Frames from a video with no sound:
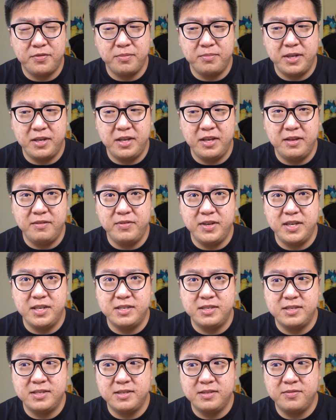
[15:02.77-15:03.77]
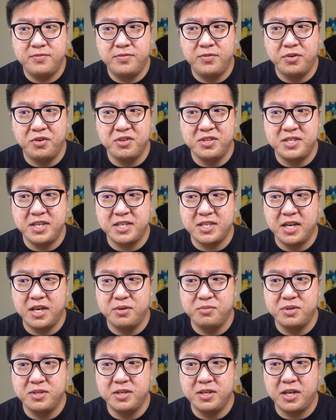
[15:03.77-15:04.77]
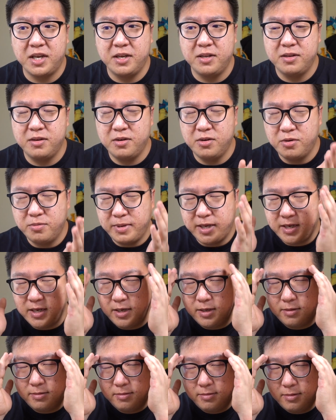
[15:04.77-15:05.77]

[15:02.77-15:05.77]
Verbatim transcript: from the Eevees for 6 hours again. Oh my god.